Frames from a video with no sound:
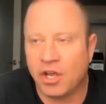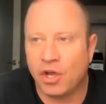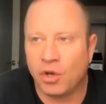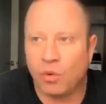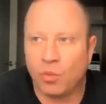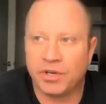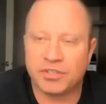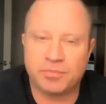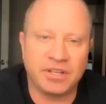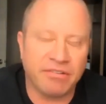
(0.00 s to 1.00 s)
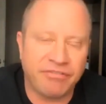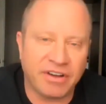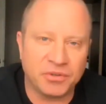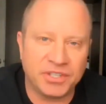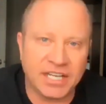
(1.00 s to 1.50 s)
what has been the
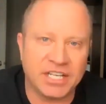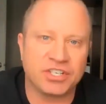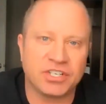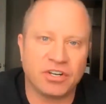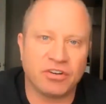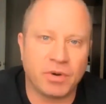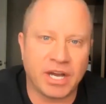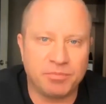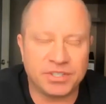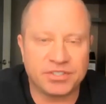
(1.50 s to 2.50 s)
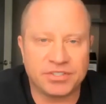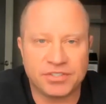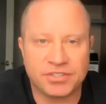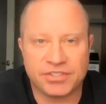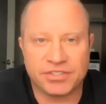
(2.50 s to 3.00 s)
foundation of my
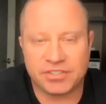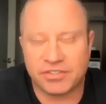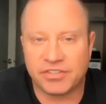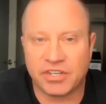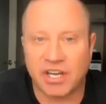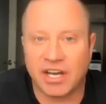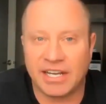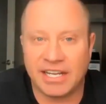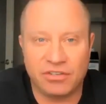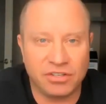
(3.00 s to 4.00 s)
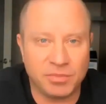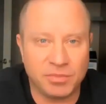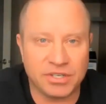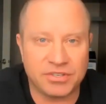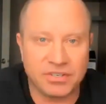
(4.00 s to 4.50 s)
business since I got into the
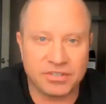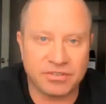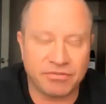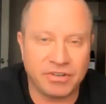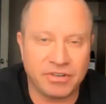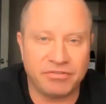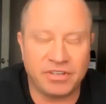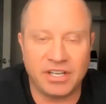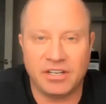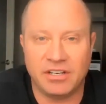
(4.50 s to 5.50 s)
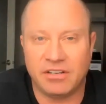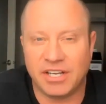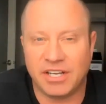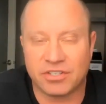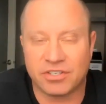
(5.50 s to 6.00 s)
business 15
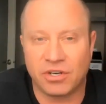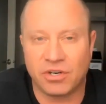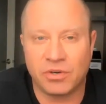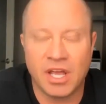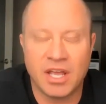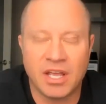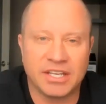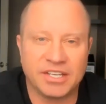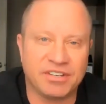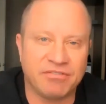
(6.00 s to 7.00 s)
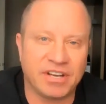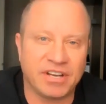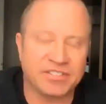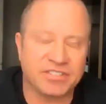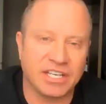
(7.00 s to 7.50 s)
years ago is
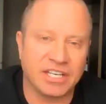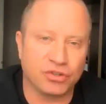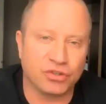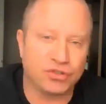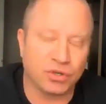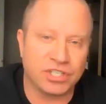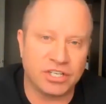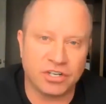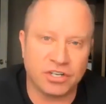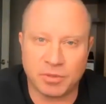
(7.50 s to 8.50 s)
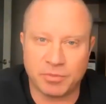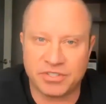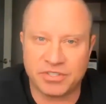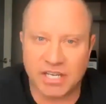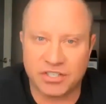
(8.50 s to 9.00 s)
investing into search engine
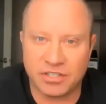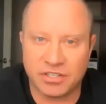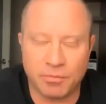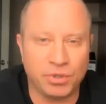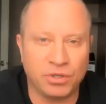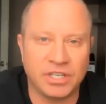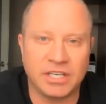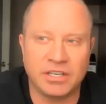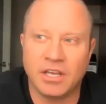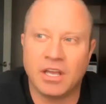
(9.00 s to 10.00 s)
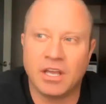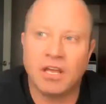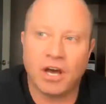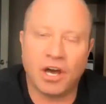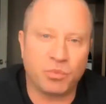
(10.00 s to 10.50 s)
optimization, building
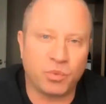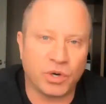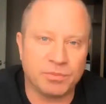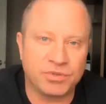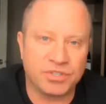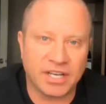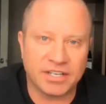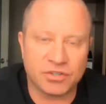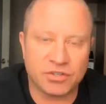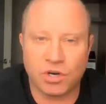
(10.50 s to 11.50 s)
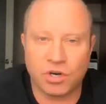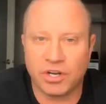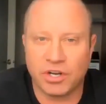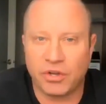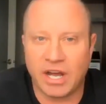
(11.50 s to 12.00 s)
up websites where you
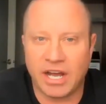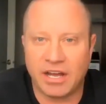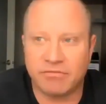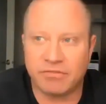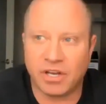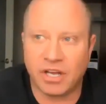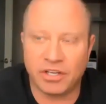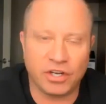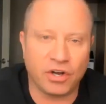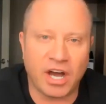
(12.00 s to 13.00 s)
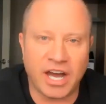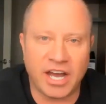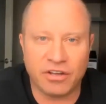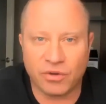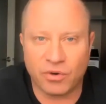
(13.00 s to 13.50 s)
have you know, high
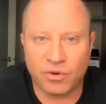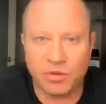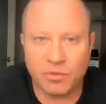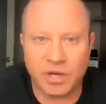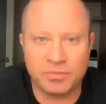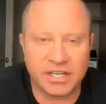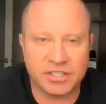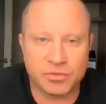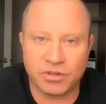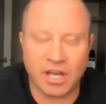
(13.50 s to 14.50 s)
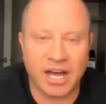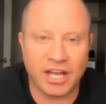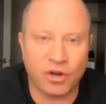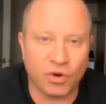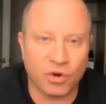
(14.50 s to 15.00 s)
authority websites with high
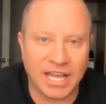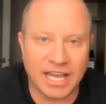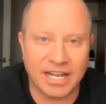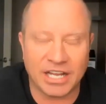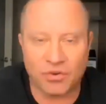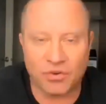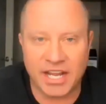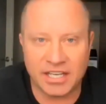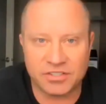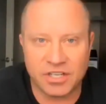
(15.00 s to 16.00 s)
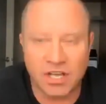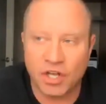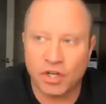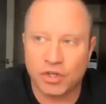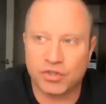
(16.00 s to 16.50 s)
organic rankings.
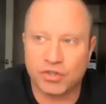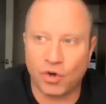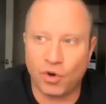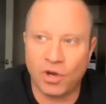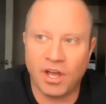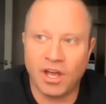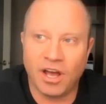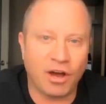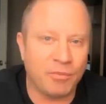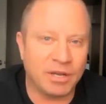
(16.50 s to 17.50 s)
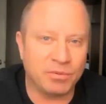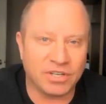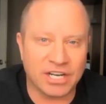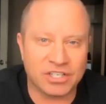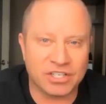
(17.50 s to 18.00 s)
So I'm able to
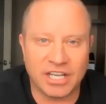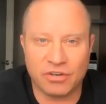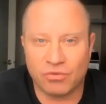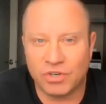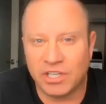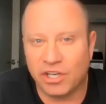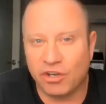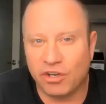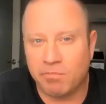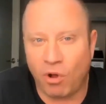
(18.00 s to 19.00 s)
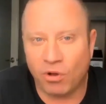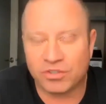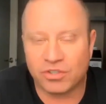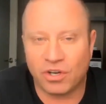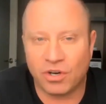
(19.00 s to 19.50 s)
actually get a really good
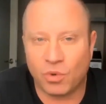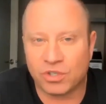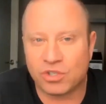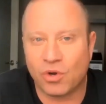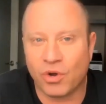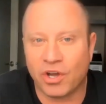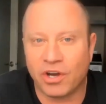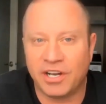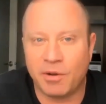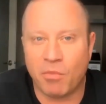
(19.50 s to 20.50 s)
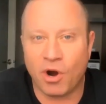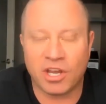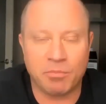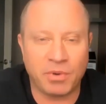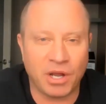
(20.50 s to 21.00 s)
pulse on what's going on in the
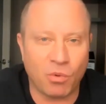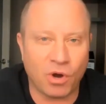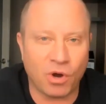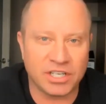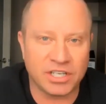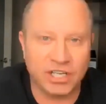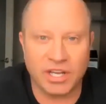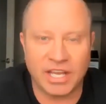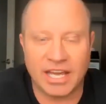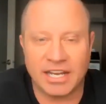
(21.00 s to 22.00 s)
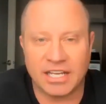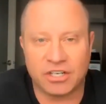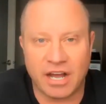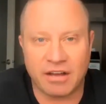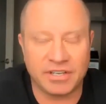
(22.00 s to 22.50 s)
market by watching the organic
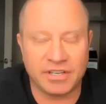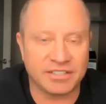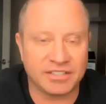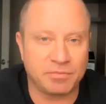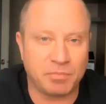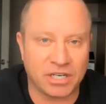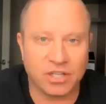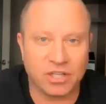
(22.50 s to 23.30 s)
traffic, especially when I